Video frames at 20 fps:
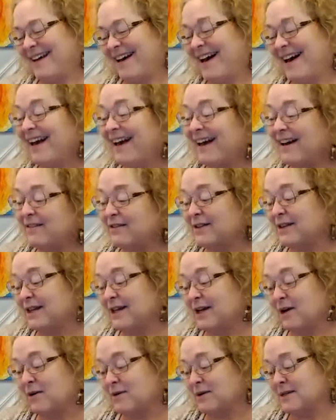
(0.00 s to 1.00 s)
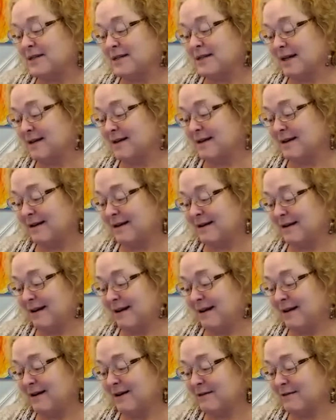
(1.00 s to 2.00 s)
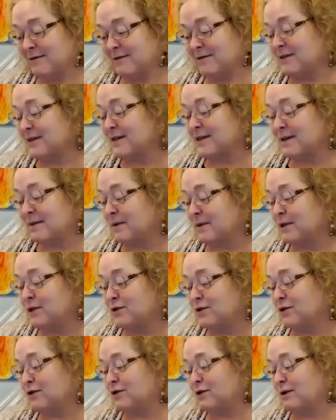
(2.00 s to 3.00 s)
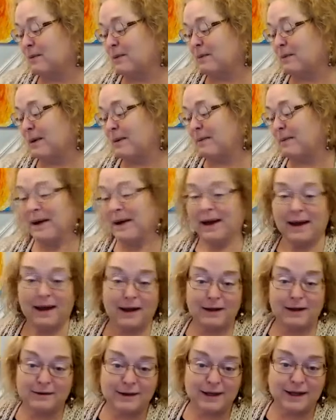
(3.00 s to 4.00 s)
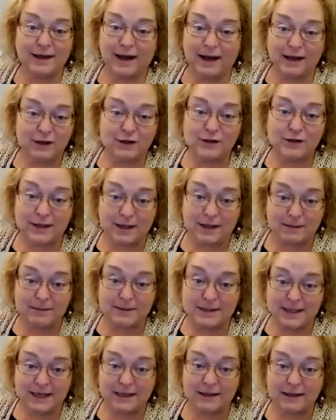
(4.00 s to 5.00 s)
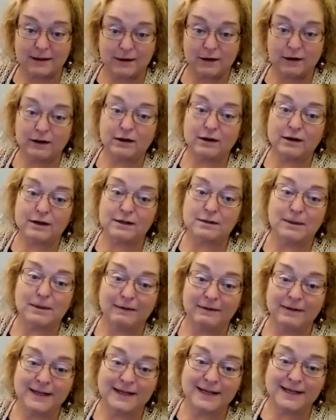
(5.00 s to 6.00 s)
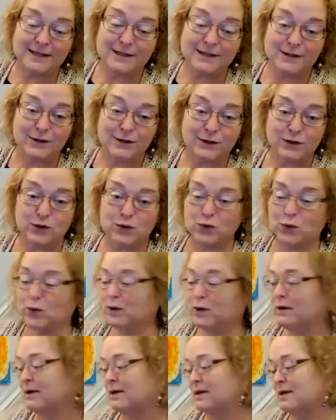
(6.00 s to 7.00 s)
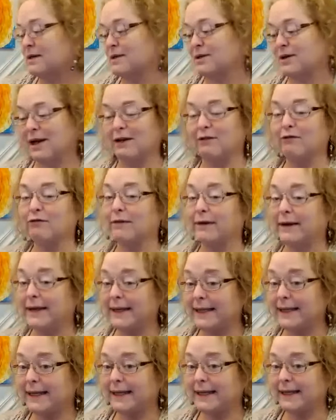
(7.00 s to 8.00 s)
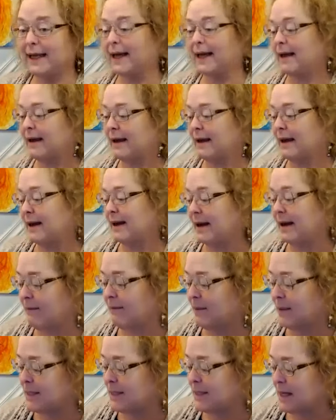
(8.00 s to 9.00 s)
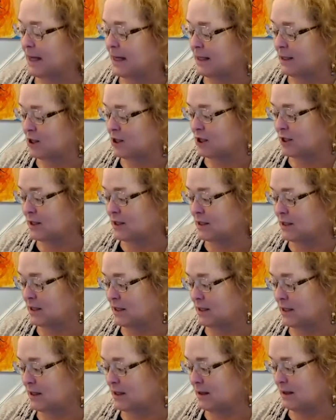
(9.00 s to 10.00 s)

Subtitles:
I have a Leo ascendant, and if somebody starts rubbing my back, I just let him stay there, because my Venus is in Taurus. I really like getting massages.